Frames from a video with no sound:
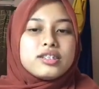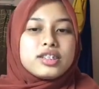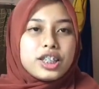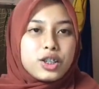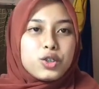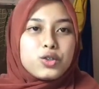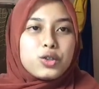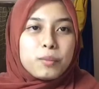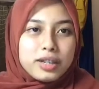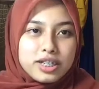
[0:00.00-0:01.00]
Thank you
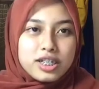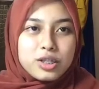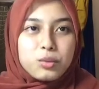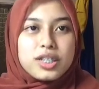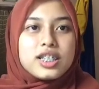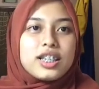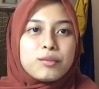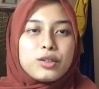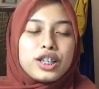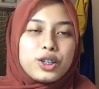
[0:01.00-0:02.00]
so much.
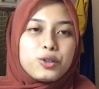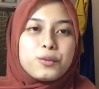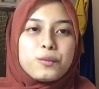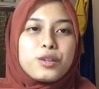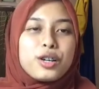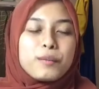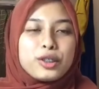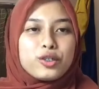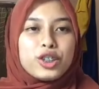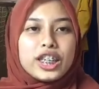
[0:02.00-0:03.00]
Wassalamualaikum
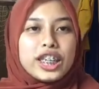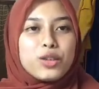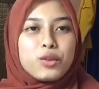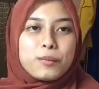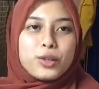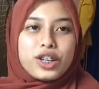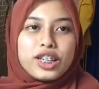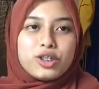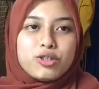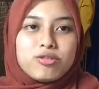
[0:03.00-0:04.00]
warahmatullahi
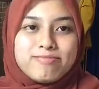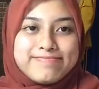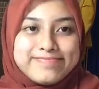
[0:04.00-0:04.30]
wabarakatuh.